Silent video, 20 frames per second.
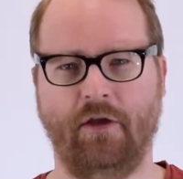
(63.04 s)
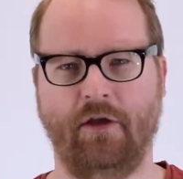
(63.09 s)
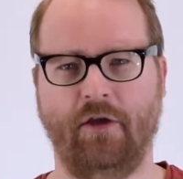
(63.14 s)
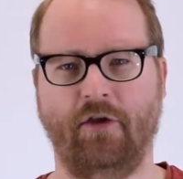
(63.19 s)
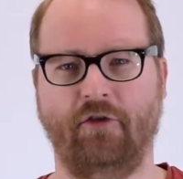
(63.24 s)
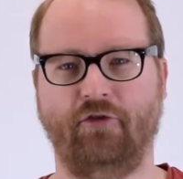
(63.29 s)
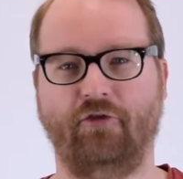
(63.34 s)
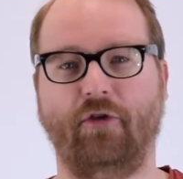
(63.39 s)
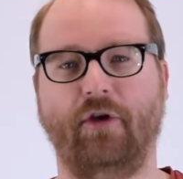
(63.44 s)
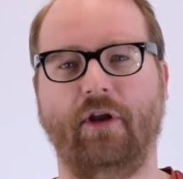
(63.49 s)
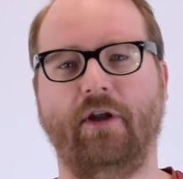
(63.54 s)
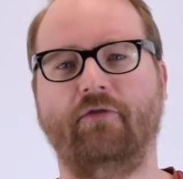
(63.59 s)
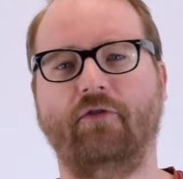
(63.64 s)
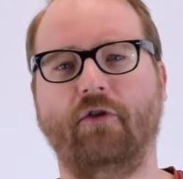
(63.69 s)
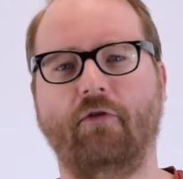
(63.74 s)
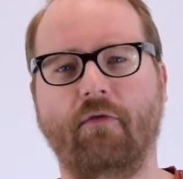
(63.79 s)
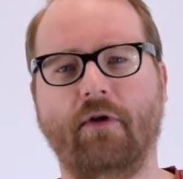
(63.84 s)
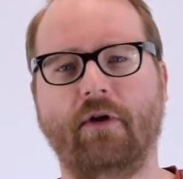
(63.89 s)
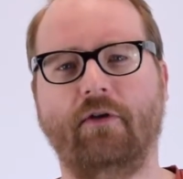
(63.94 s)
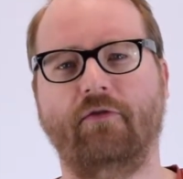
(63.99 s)
So if you're
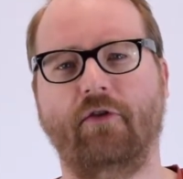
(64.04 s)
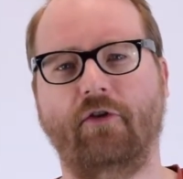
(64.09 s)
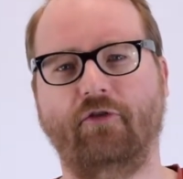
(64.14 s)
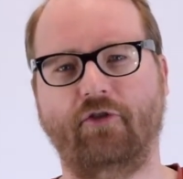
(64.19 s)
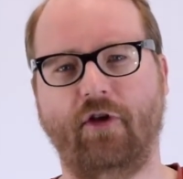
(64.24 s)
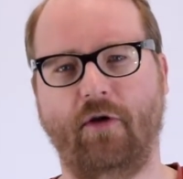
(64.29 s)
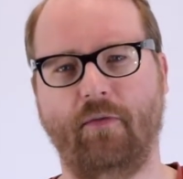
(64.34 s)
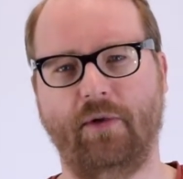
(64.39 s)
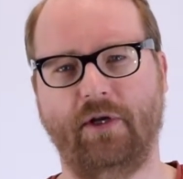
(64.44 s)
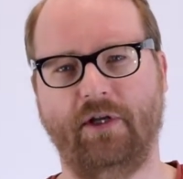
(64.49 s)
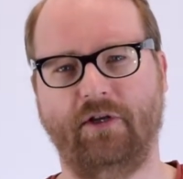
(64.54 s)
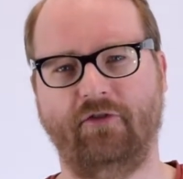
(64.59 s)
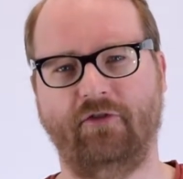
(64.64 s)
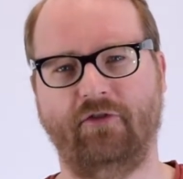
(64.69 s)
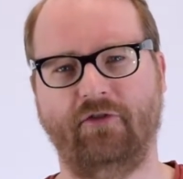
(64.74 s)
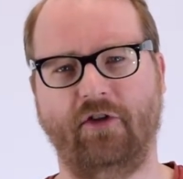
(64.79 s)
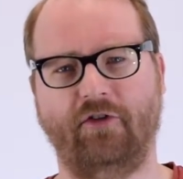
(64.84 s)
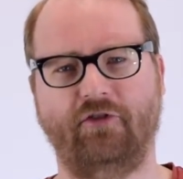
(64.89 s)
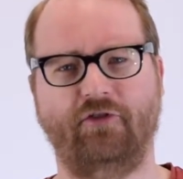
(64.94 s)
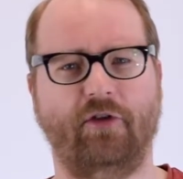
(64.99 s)
one of those companies
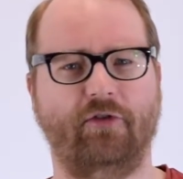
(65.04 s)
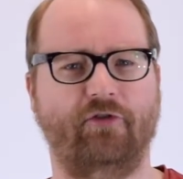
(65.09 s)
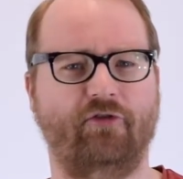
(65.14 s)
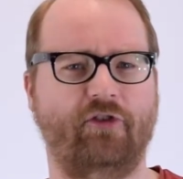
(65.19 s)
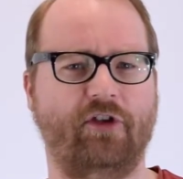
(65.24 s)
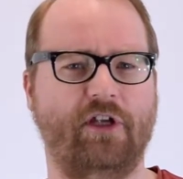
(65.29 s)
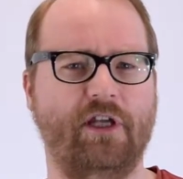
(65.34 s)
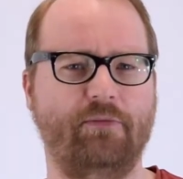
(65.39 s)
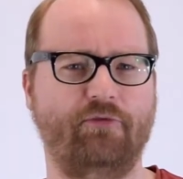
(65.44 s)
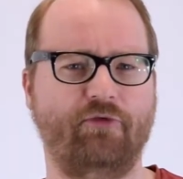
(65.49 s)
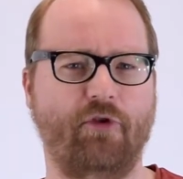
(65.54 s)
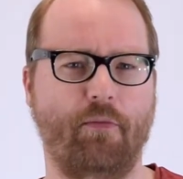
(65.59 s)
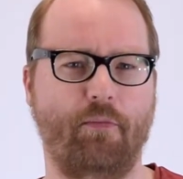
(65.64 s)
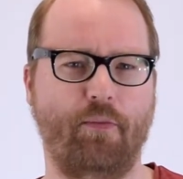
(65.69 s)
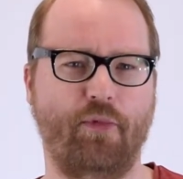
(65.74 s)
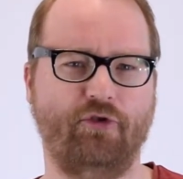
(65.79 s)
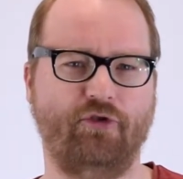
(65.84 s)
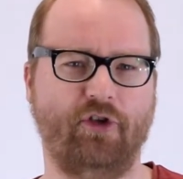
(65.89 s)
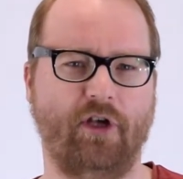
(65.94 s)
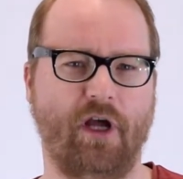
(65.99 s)
that just keeps on
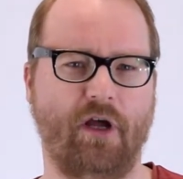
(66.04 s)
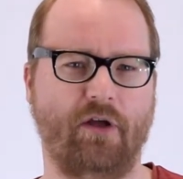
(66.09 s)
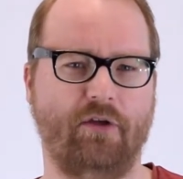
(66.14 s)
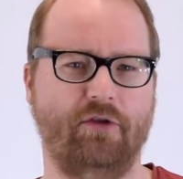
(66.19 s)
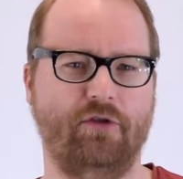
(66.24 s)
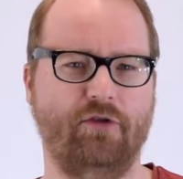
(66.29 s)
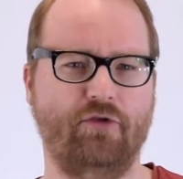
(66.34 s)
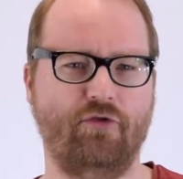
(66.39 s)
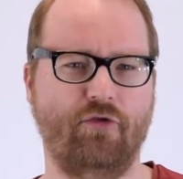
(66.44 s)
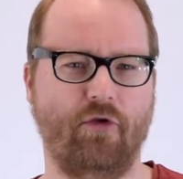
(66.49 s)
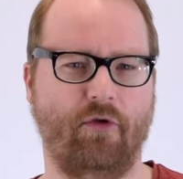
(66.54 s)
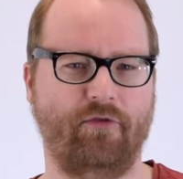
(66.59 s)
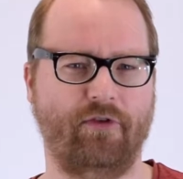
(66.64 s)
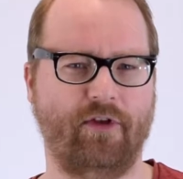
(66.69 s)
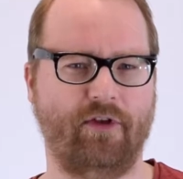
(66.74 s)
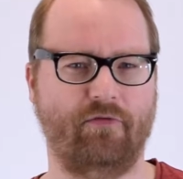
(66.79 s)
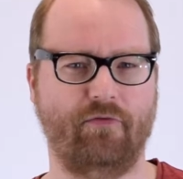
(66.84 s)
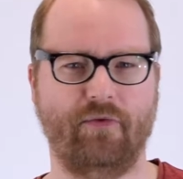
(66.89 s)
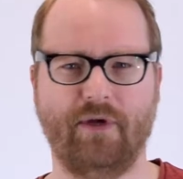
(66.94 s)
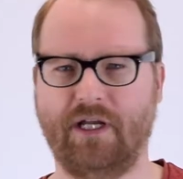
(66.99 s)
pushing out new
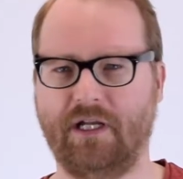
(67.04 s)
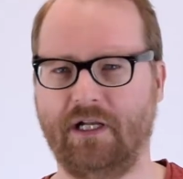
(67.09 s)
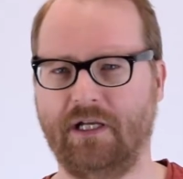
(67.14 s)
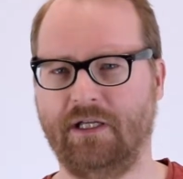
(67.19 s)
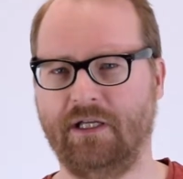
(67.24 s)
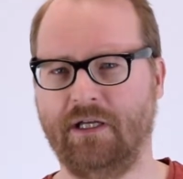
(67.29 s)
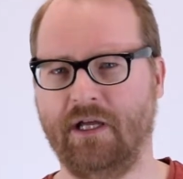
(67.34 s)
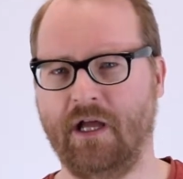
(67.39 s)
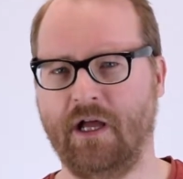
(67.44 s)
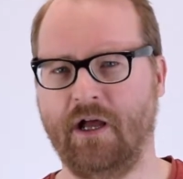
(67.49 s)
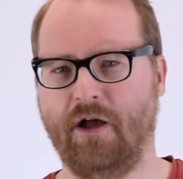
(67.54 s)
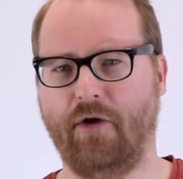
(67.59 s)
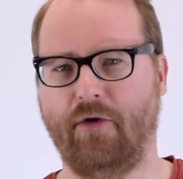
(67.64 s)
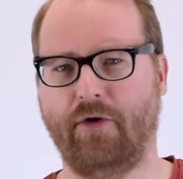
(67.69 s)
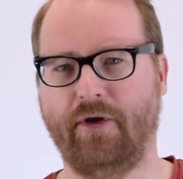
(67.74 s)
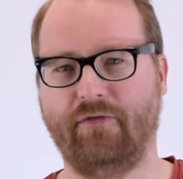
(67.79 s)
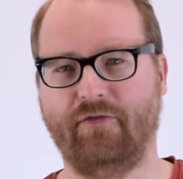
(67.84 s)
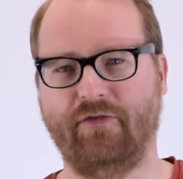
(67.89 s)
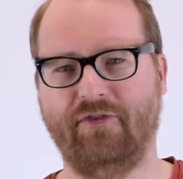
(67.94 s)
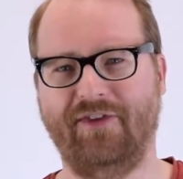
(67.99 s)
content weekly or
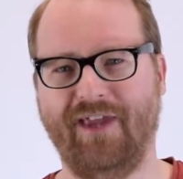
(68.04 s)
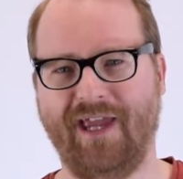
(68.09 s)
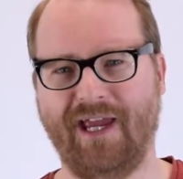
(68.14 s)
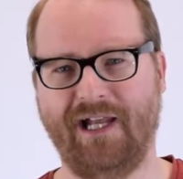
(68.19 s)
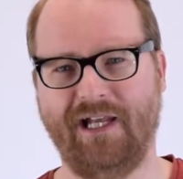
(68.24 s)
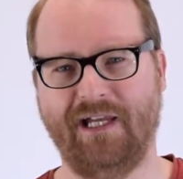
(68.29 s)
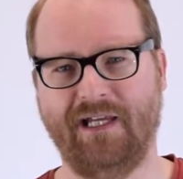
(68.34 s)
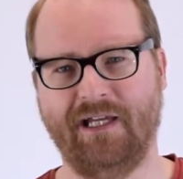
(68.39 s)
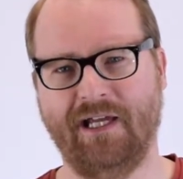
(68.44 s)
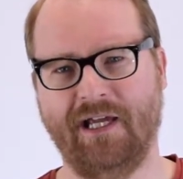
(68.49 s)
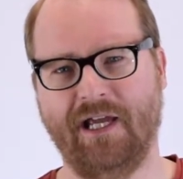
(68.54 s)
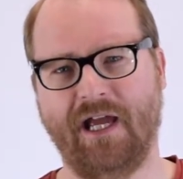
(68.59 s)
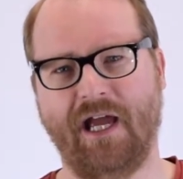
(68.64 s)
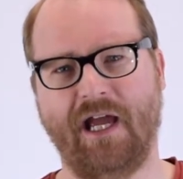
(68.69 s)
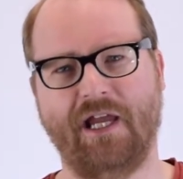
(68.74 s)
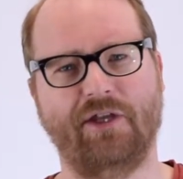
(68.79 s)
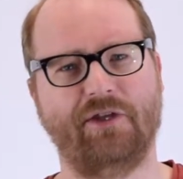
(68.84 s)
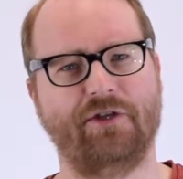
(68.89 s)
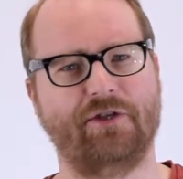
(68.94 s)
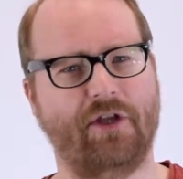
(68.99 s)
even daily
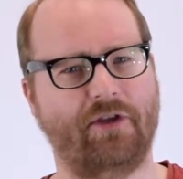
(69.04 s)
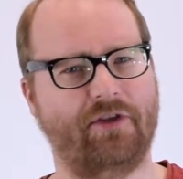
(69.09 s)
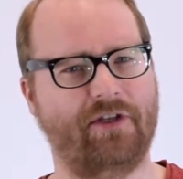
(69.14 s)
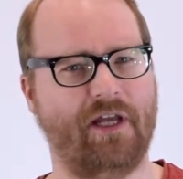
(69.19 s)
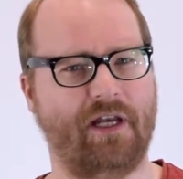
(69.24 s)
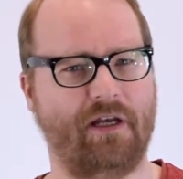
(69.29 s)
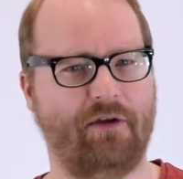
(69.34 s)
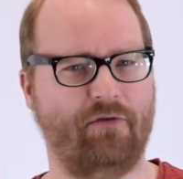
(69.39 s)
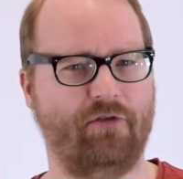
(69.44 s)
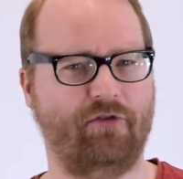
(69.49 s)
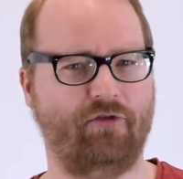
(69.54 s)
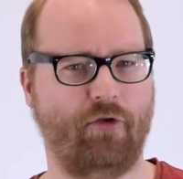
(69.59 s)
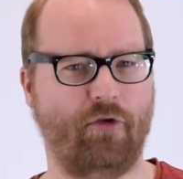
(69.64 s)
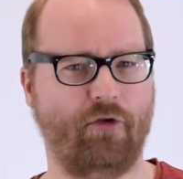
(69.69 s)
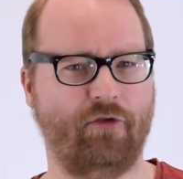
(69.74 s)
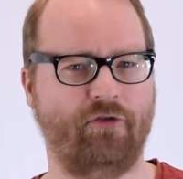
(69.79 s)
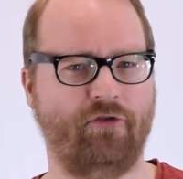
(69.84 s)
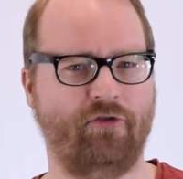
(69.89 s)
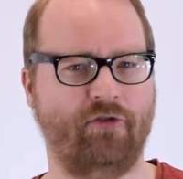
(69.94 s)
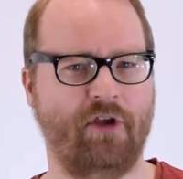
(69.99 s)
and you're not getting
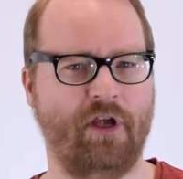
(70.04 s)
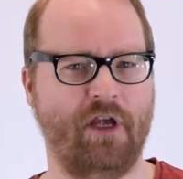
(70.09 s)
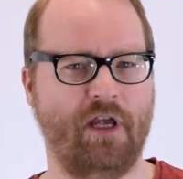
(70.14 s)
results,